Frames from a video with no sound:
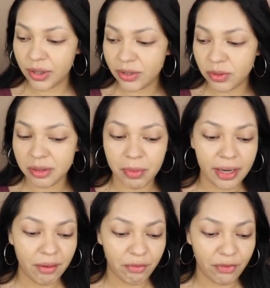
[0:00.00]
So this one's
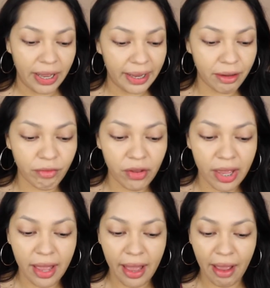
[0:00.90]
medium 5.
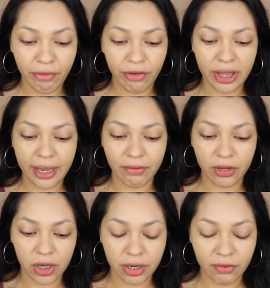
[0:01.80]
I feel like I
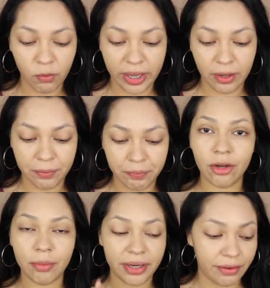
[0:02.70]
could have went a
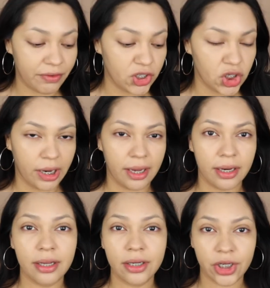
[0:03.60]
little bit of a
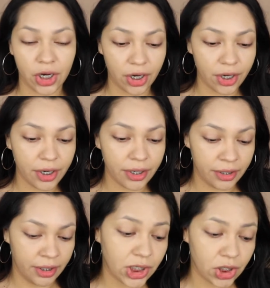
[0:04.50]
shade darker.
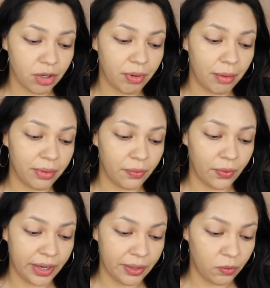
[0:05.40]
I should have probably
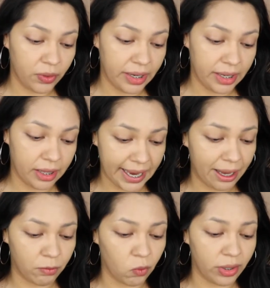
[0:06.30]
went with
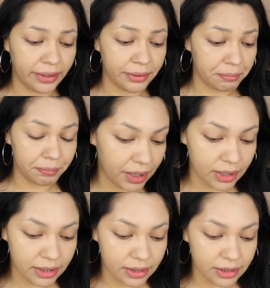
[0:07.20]
tan 1
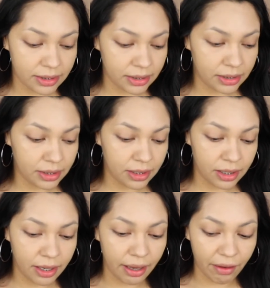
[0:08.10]
because
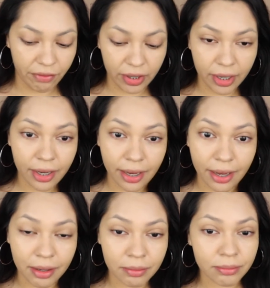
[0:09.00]
I feel like I
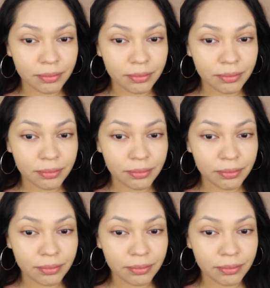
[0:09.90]
am